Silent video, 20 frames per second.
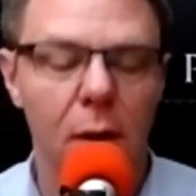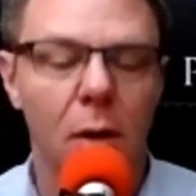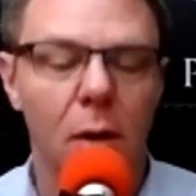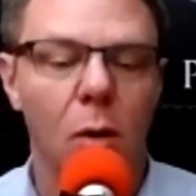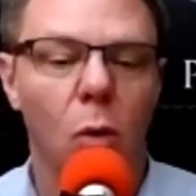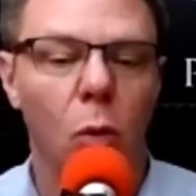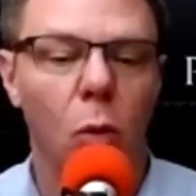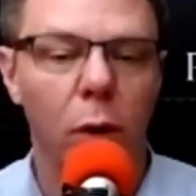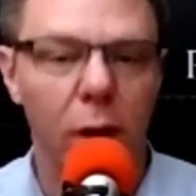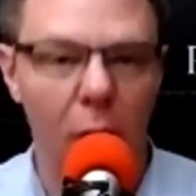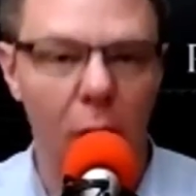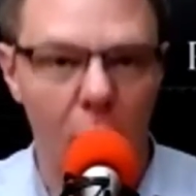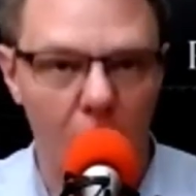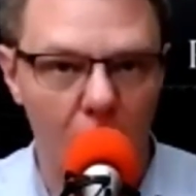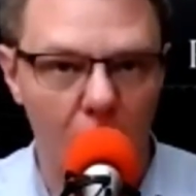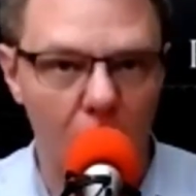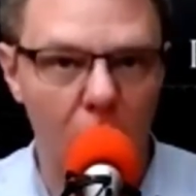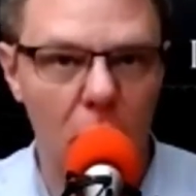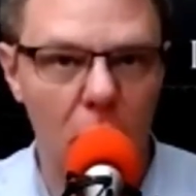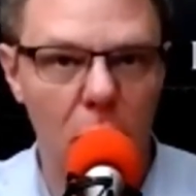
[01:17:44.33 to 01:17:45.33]
We
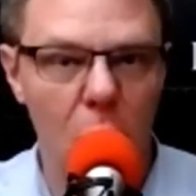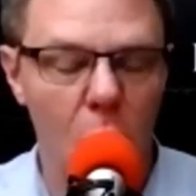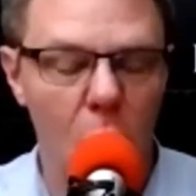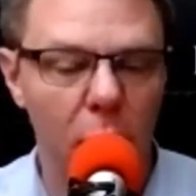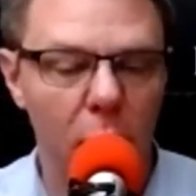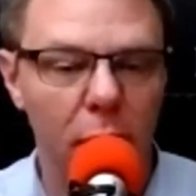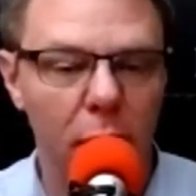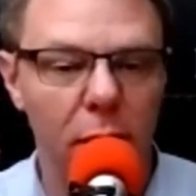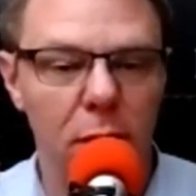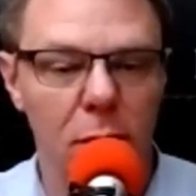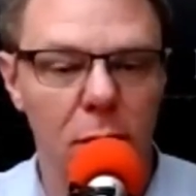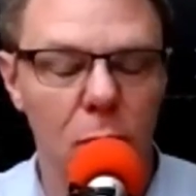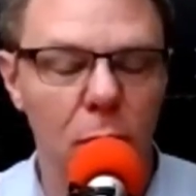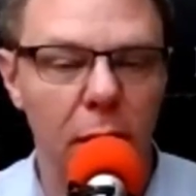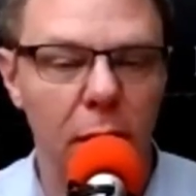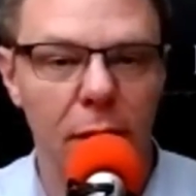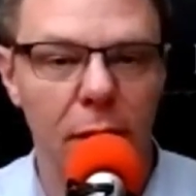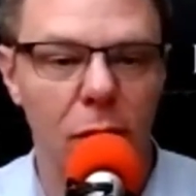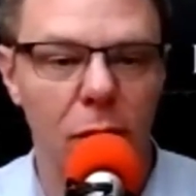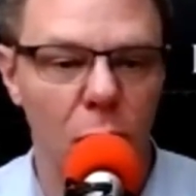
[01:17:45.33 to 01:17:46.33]
are going to
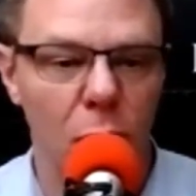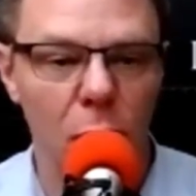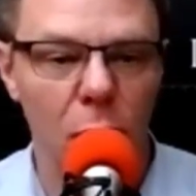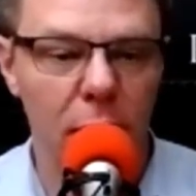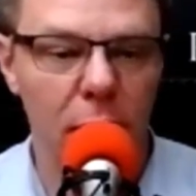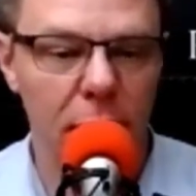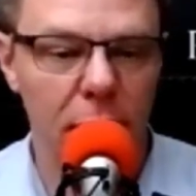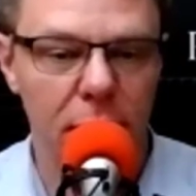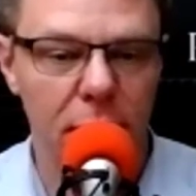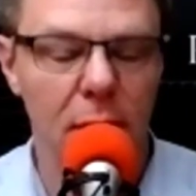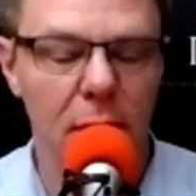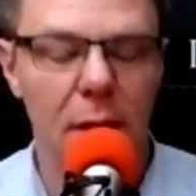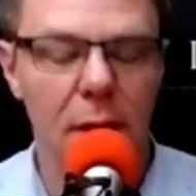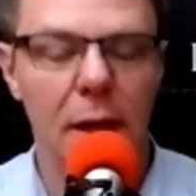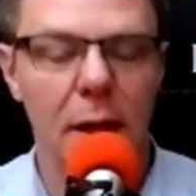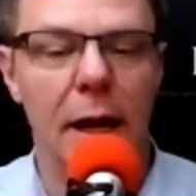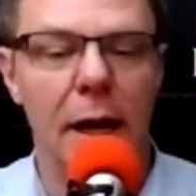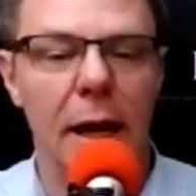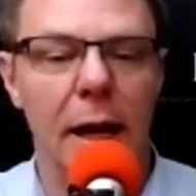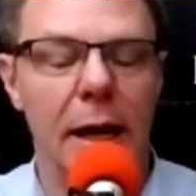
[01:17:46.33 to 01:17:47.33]
get through this.
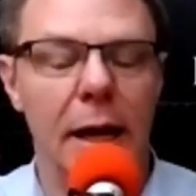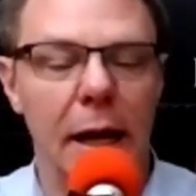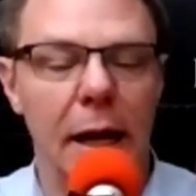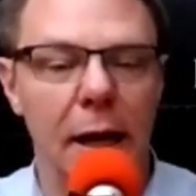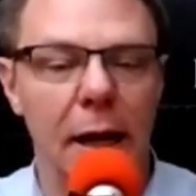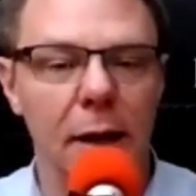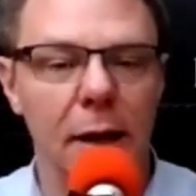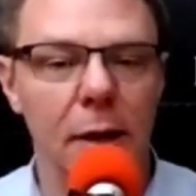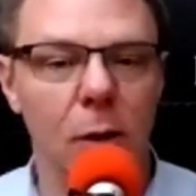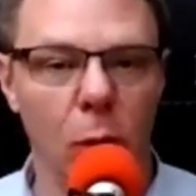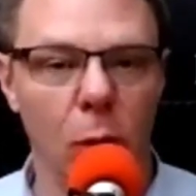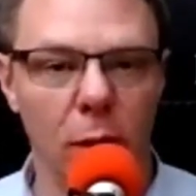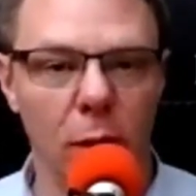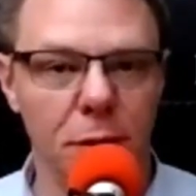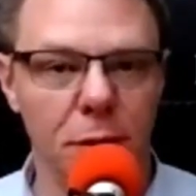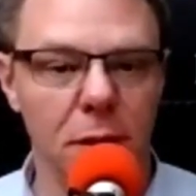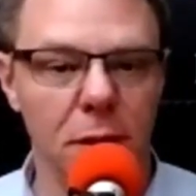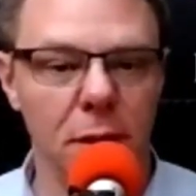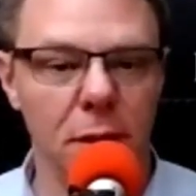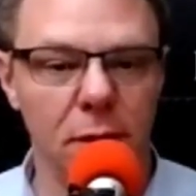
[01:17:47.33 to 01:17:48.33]
And any
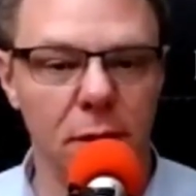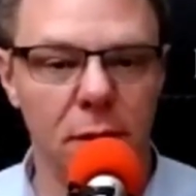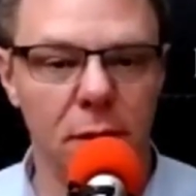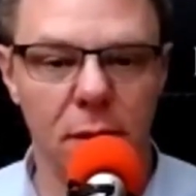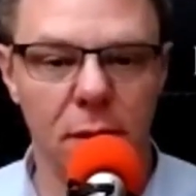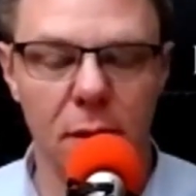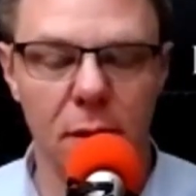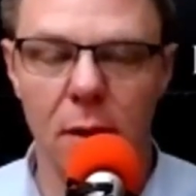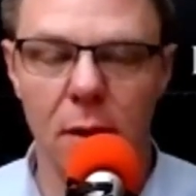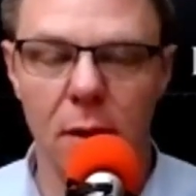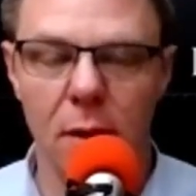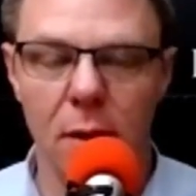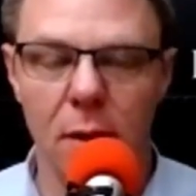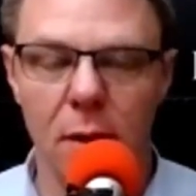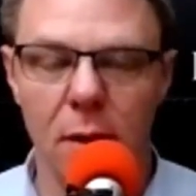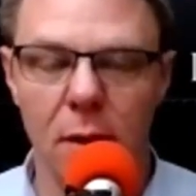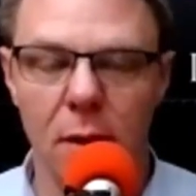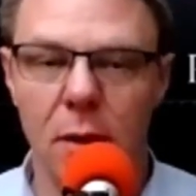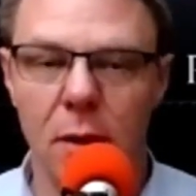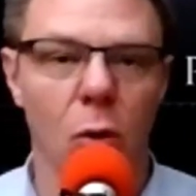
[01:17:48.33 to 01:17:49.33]
questions
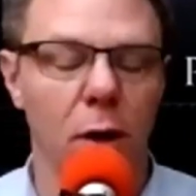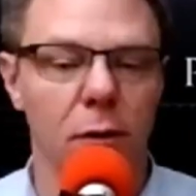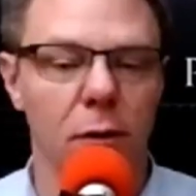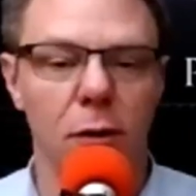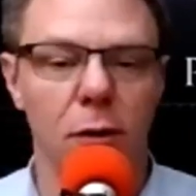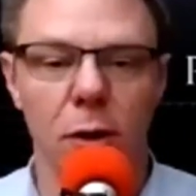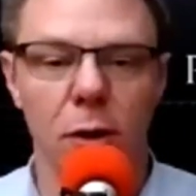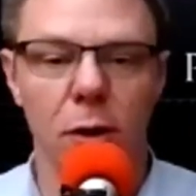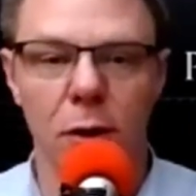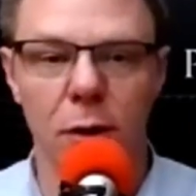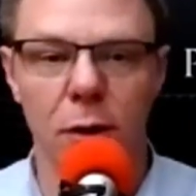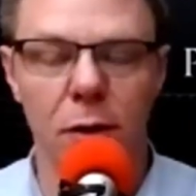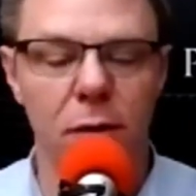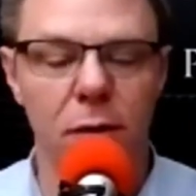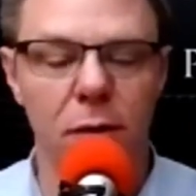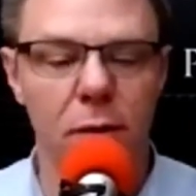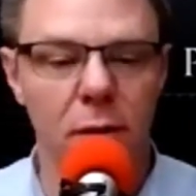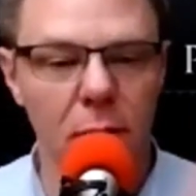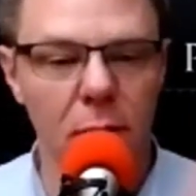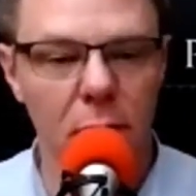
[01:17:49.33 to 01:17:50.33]
or
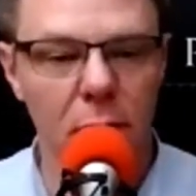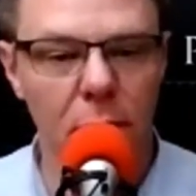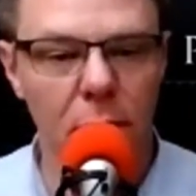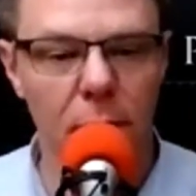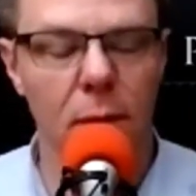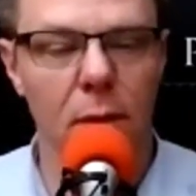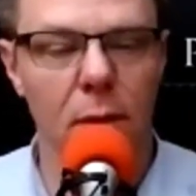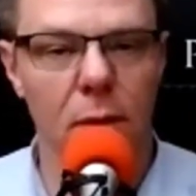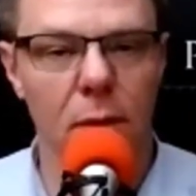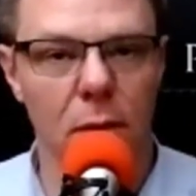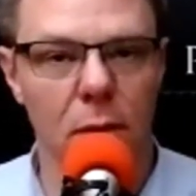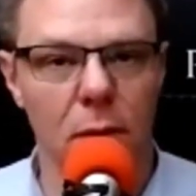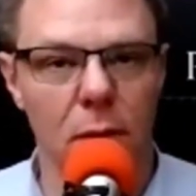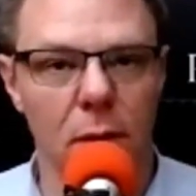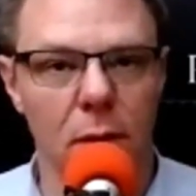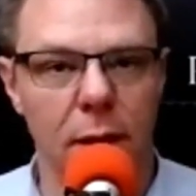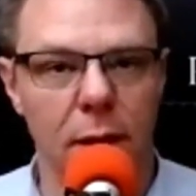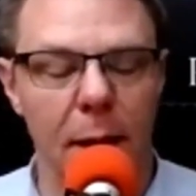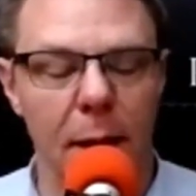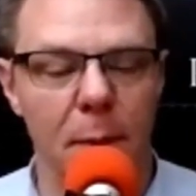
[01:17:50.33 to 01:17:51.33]
concerns,
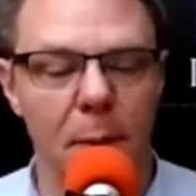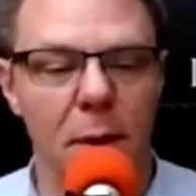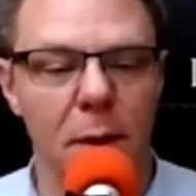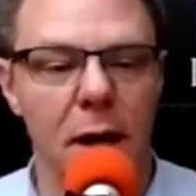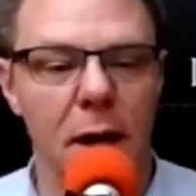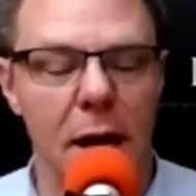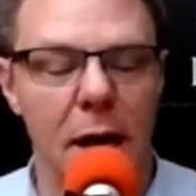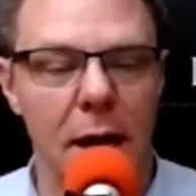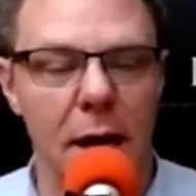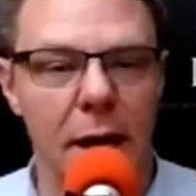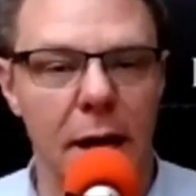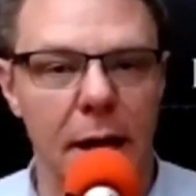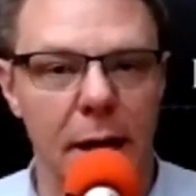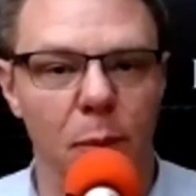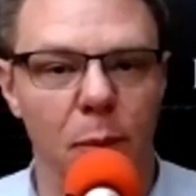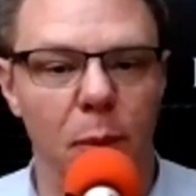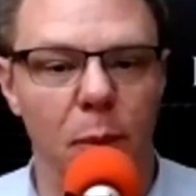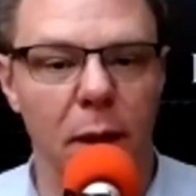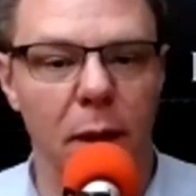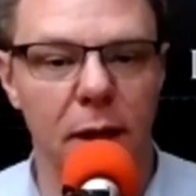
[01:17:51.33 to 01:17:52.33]
Cameron and I and
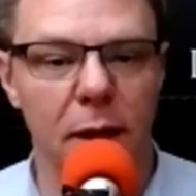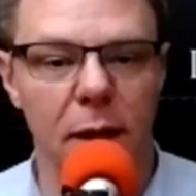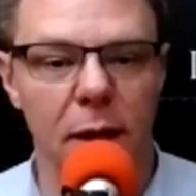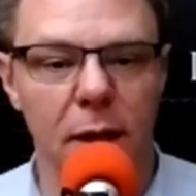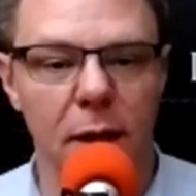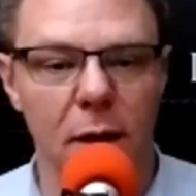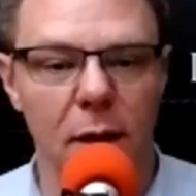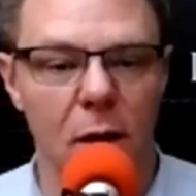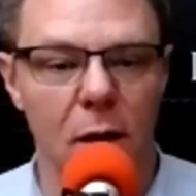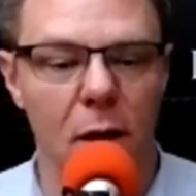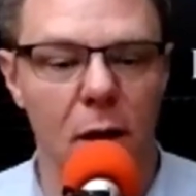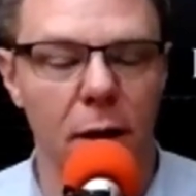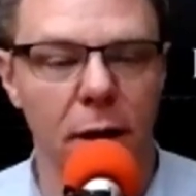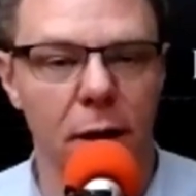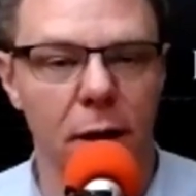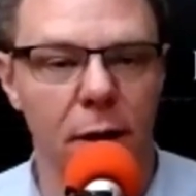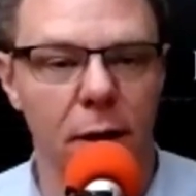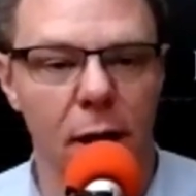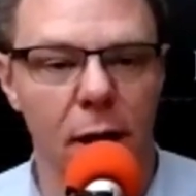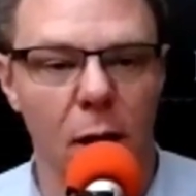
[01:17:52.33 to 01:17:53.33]
Becky are
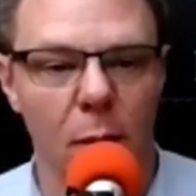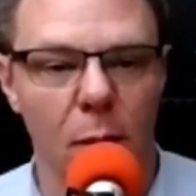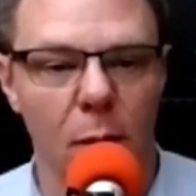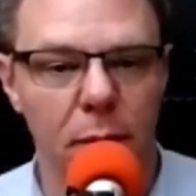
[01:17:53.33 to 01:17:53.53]
here to help.